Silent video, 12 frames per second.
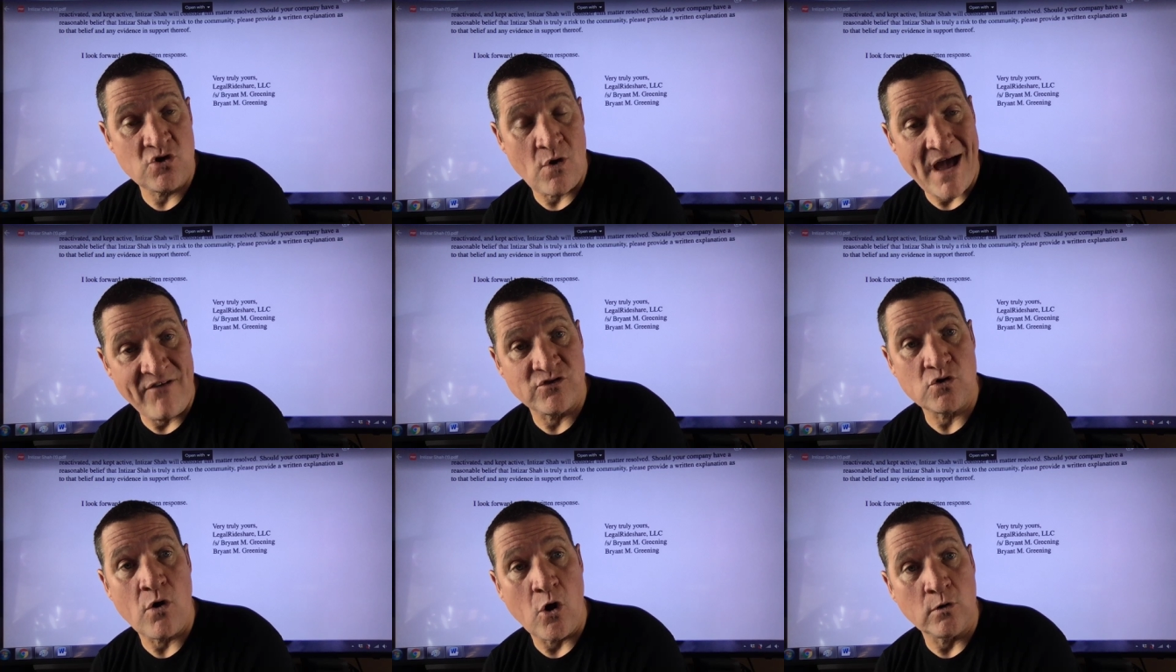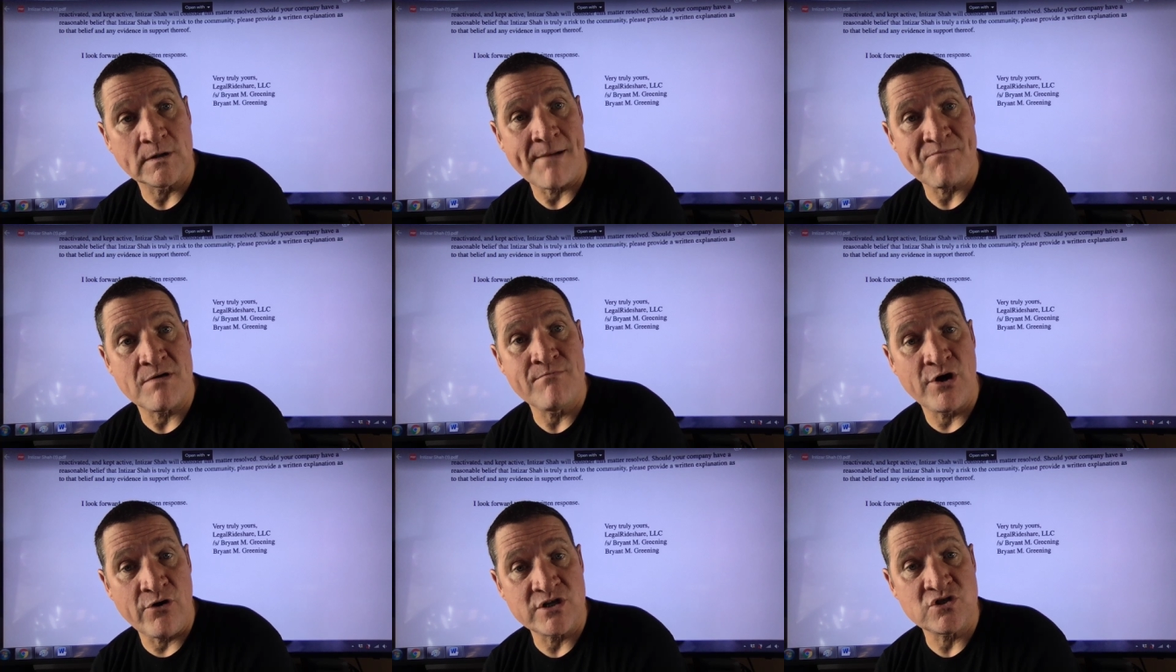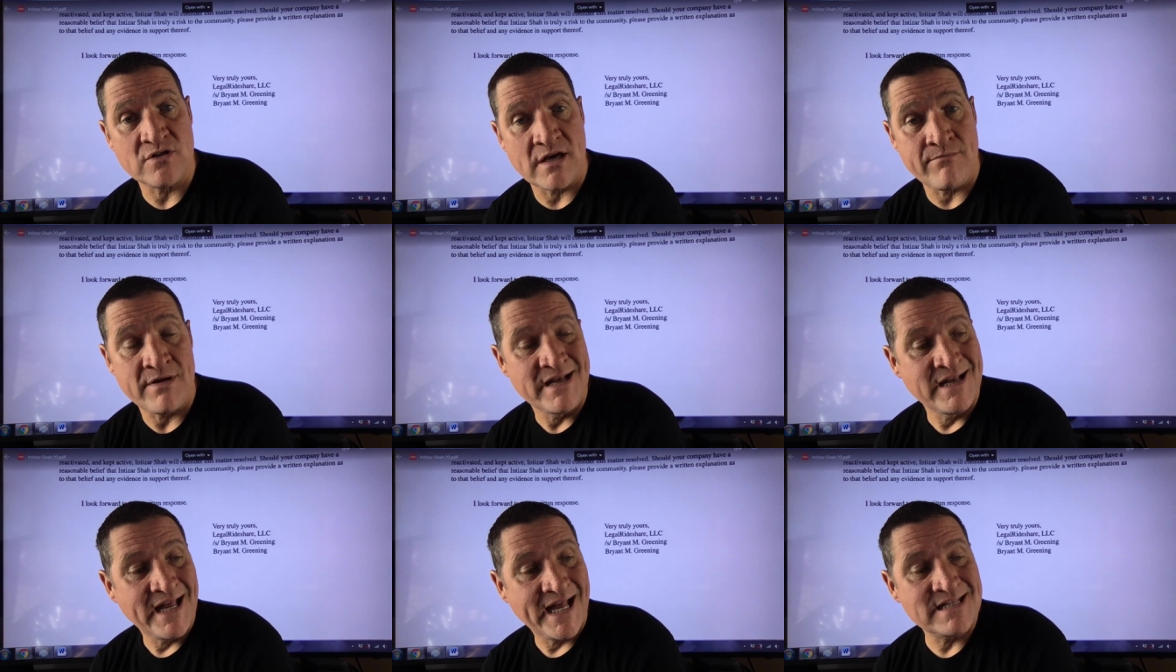You have to hold up the mirror to them
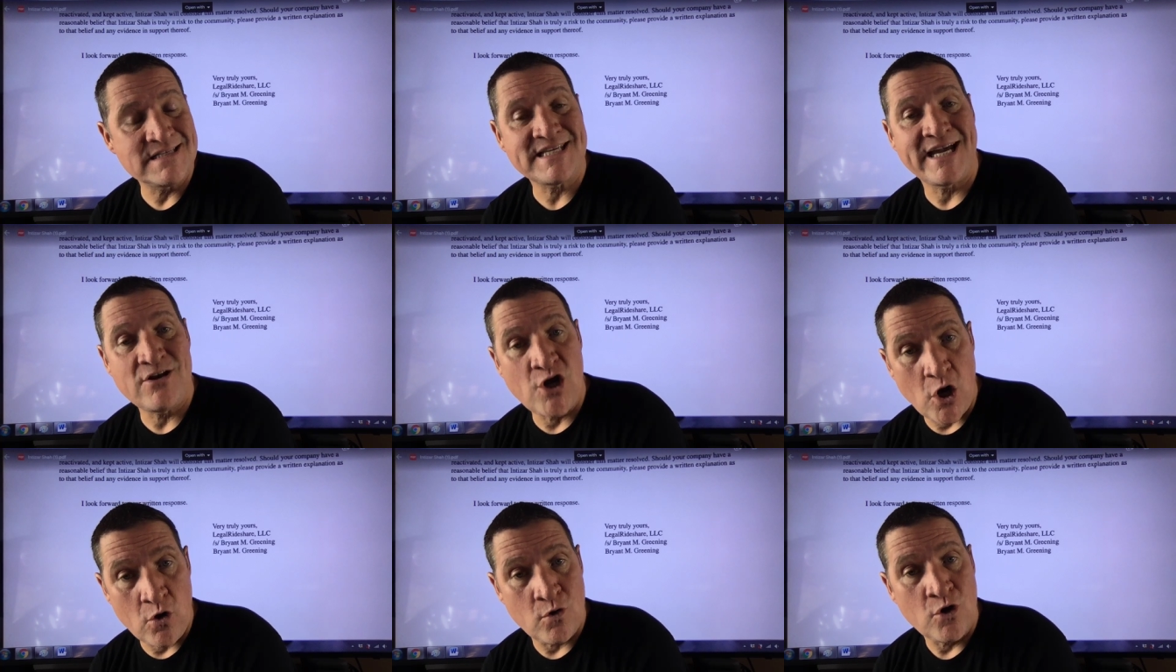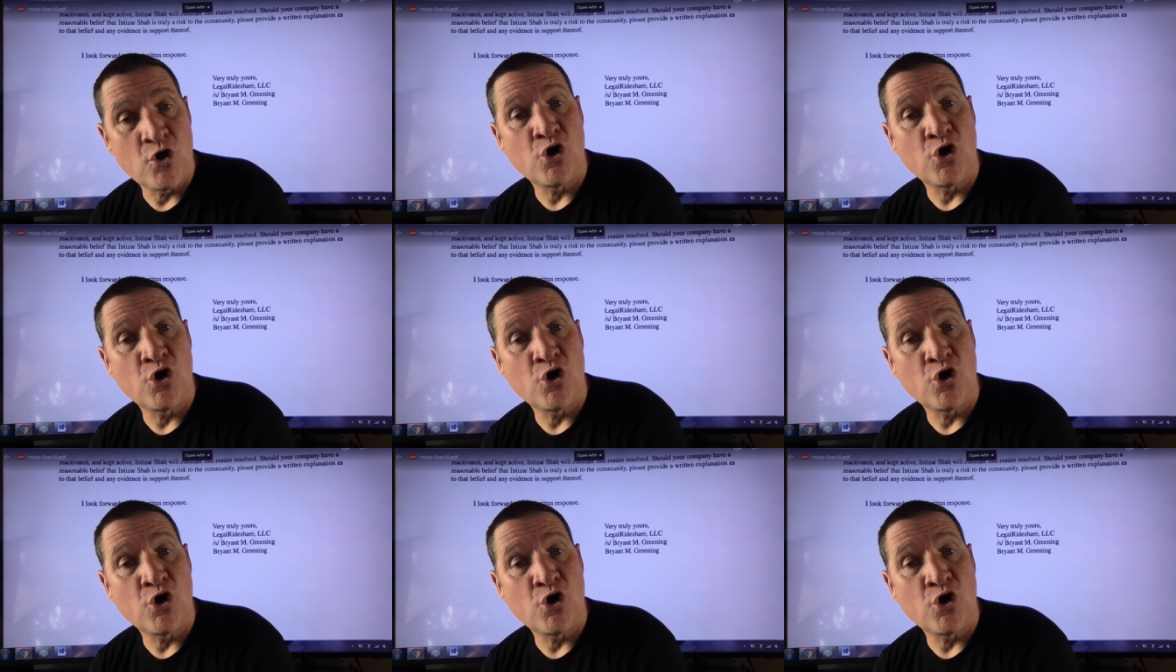and say, no,